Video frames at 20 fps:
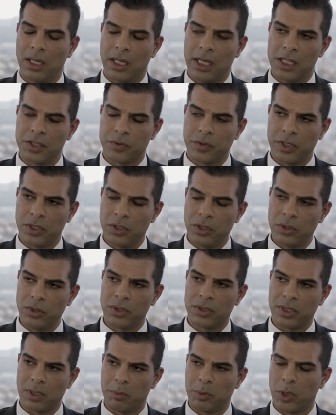is
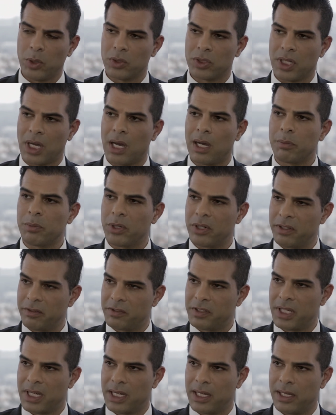reduce our
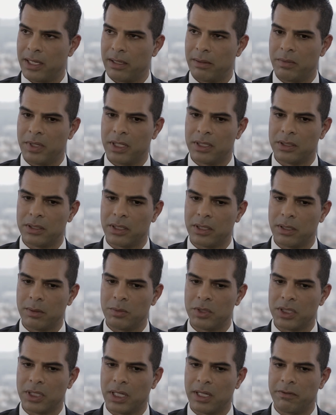post-operative time in
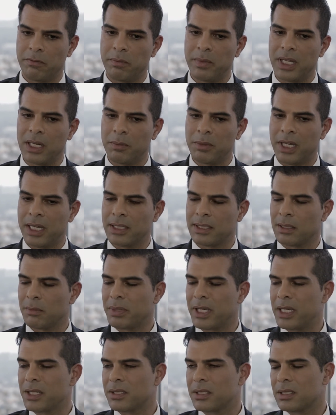terms of minimizing
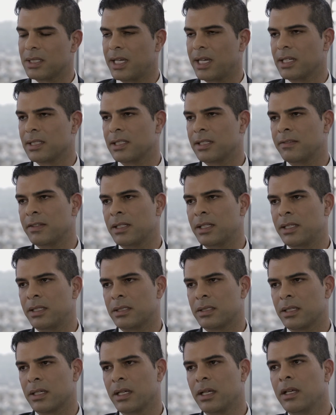patients'
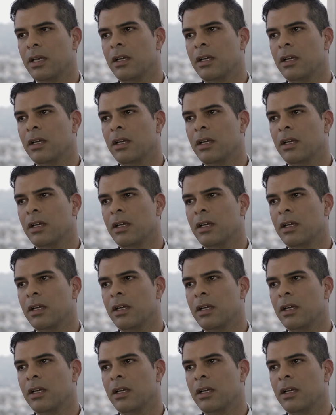activities